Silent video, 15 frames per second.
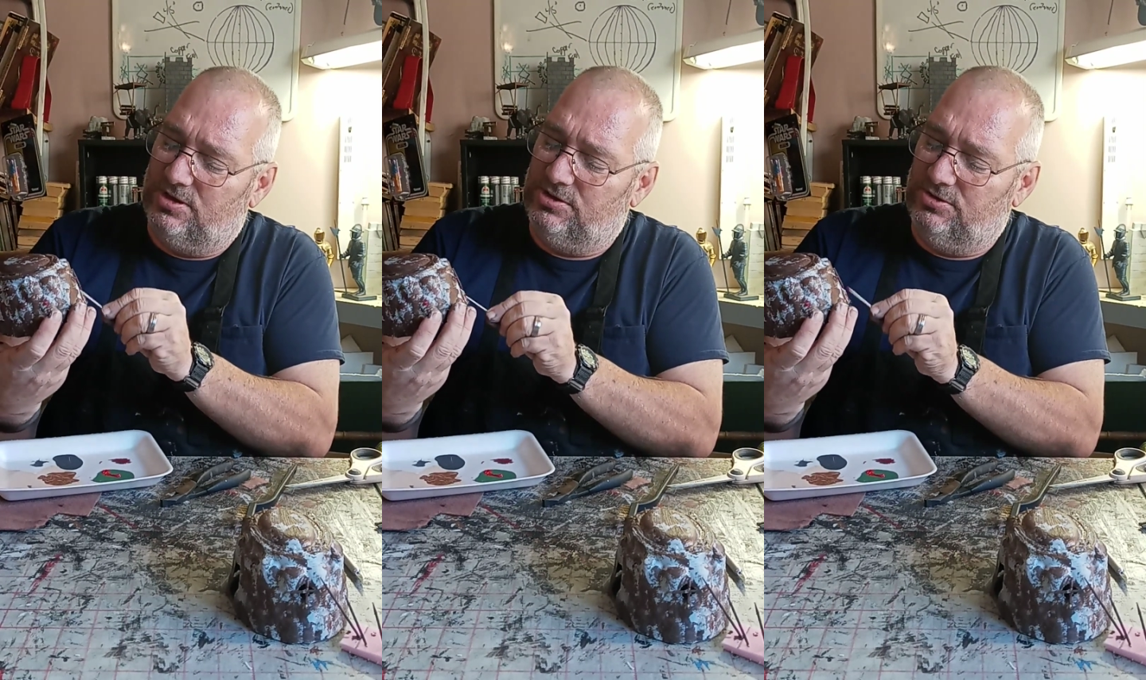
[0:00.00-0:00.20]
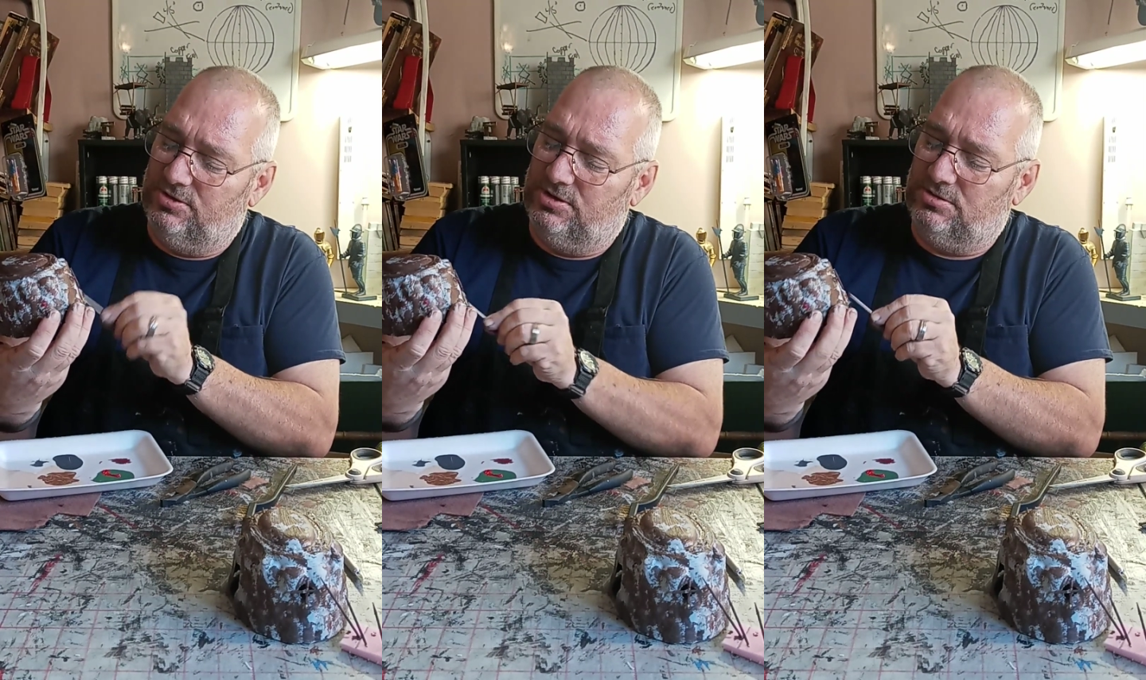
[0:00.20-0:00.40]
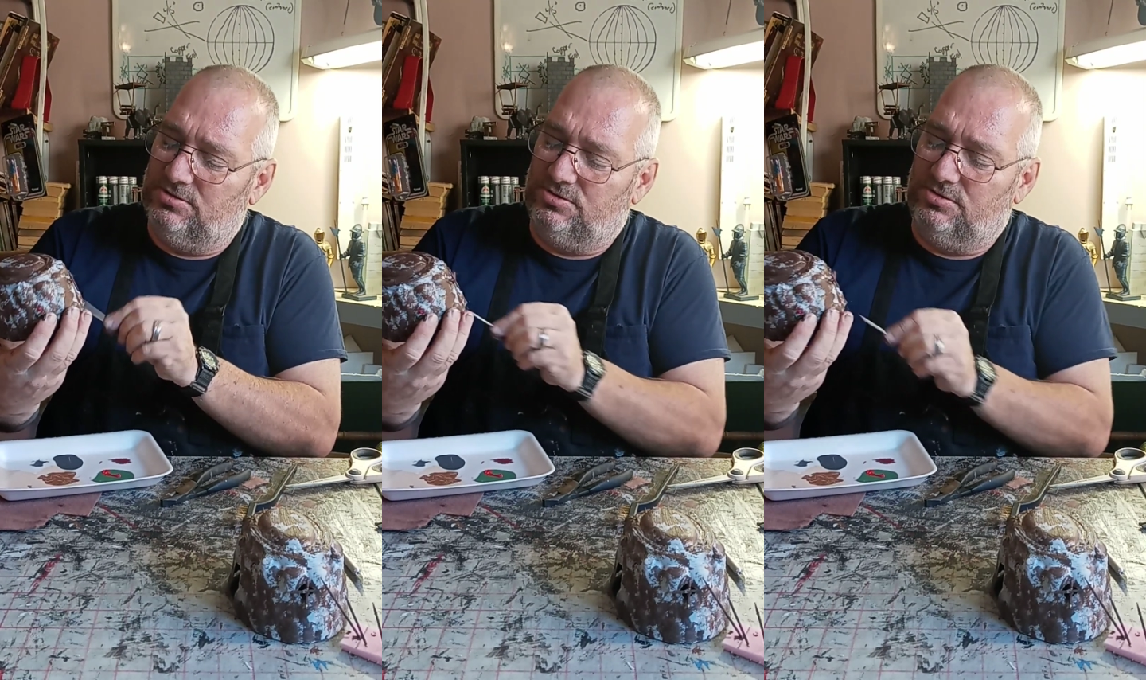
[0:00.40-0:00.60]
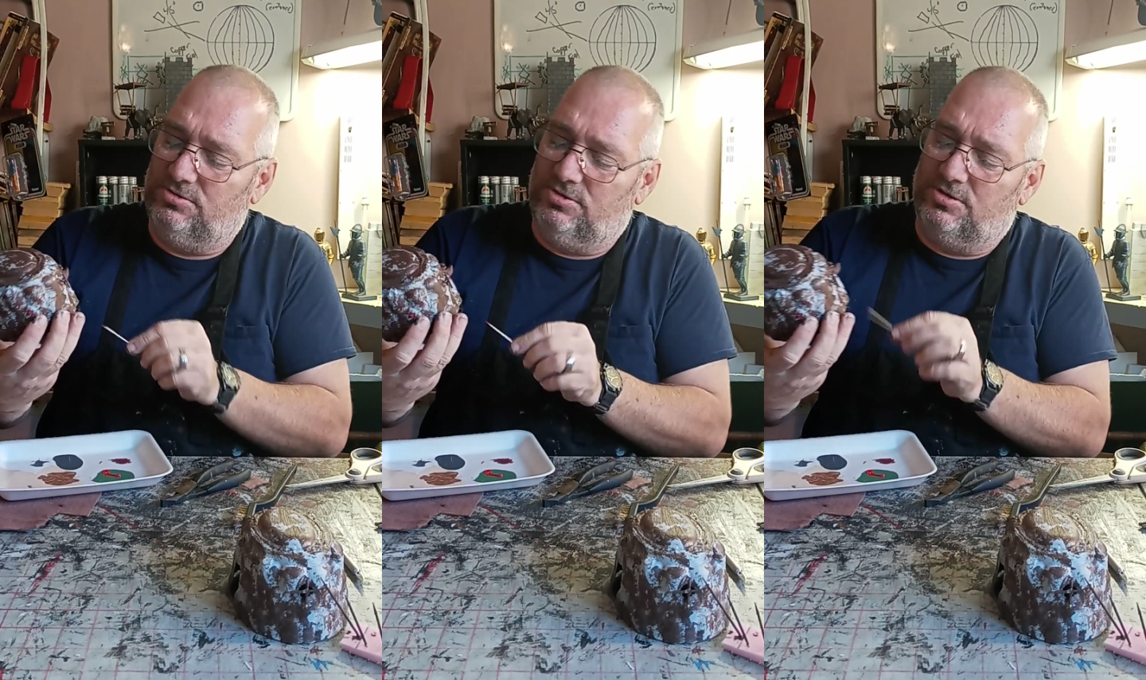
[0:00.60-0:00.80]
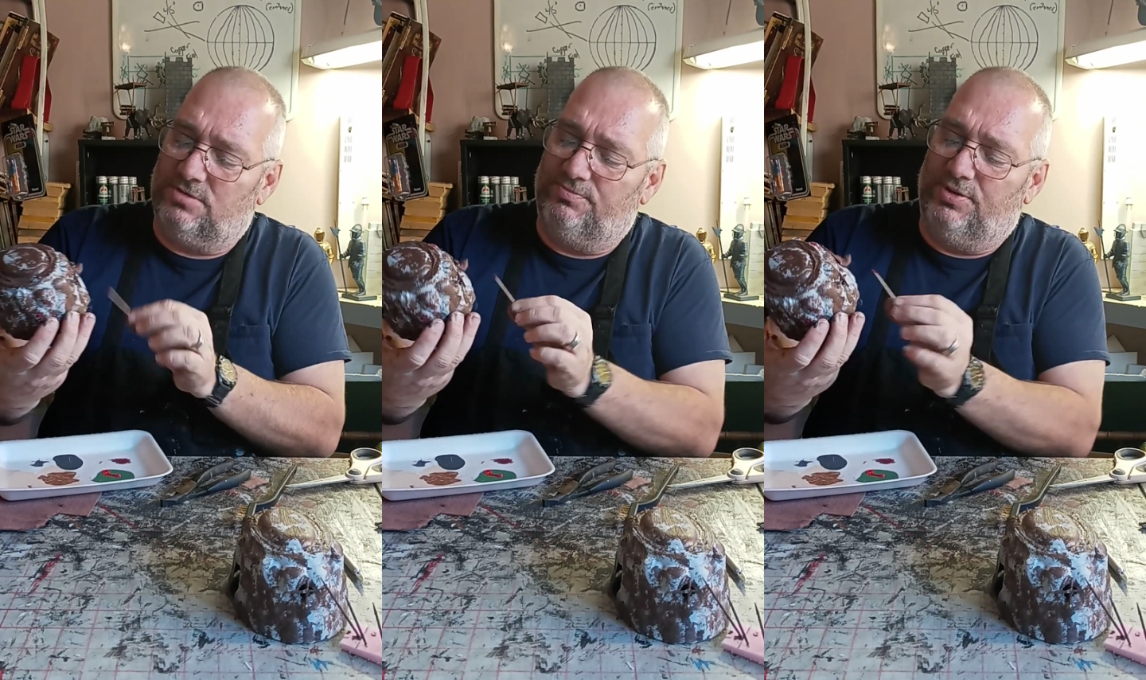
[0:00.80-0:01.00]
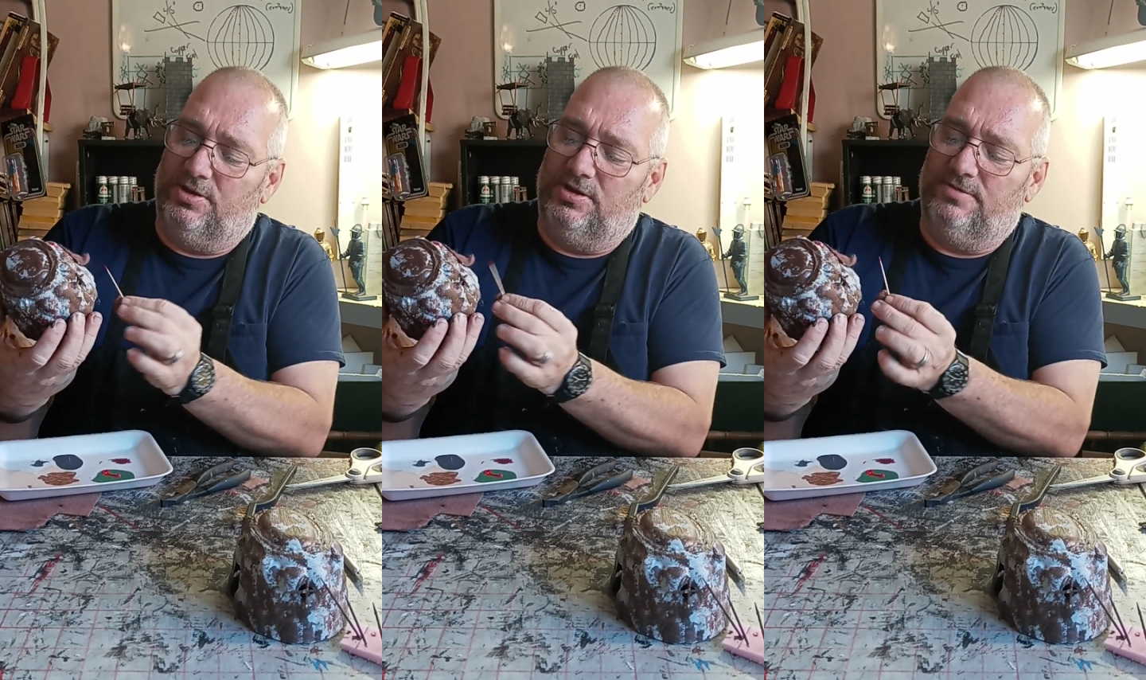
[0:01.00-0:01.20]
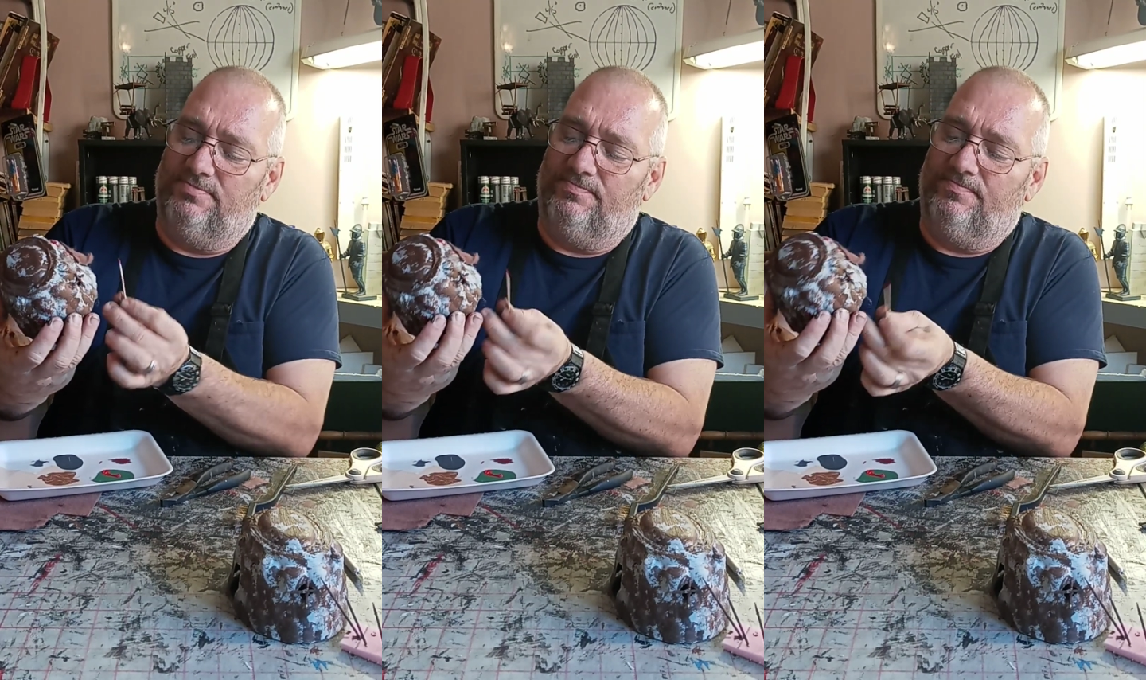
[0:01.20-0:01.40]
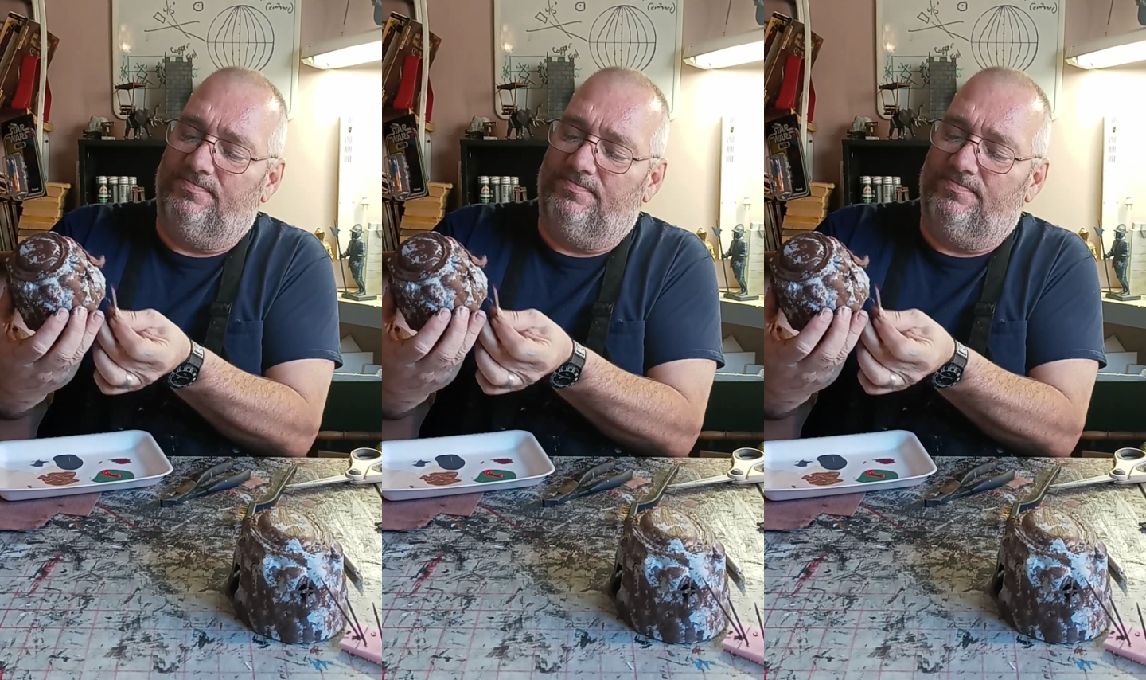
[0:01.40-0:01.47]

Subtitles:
to do it, you can put it.